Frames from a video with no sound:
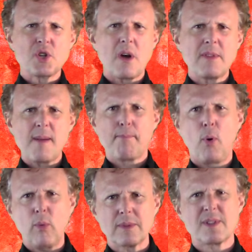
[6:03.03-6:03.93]
show the
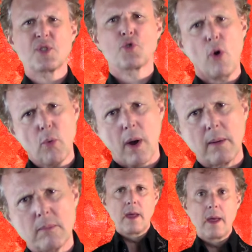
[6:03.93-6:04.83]
important, strong
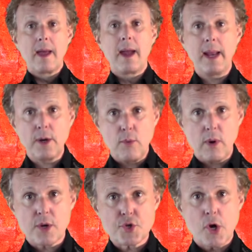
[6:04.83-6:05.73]
one? In an
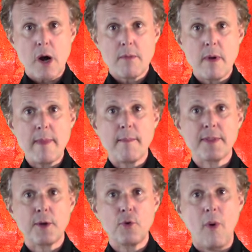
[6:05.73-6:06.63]
orchestra, remember
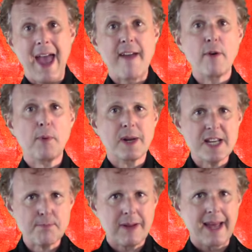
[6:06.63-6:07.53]
that not everybody
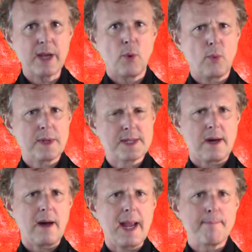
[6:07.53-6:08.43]
is playing all the
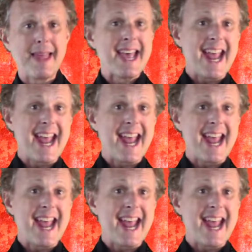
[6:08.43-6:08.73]
time.